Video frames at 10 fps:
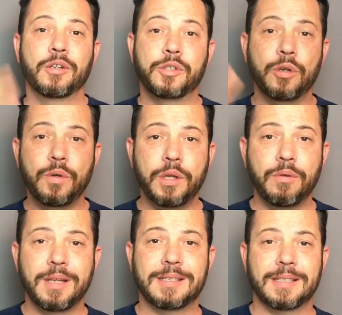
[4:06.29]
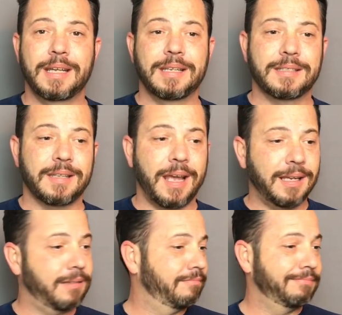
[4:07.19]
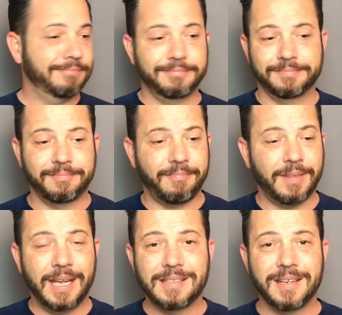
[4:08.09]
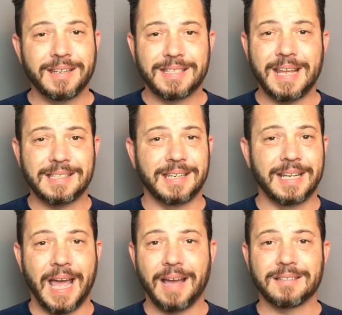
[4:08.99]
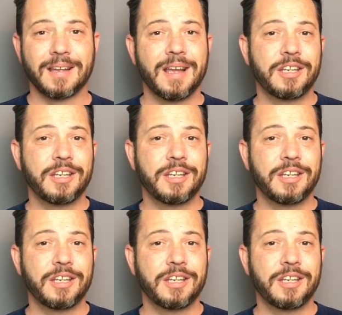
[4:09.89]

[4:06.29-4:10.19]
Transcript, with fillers: Two units is like, it's a necessity, guys.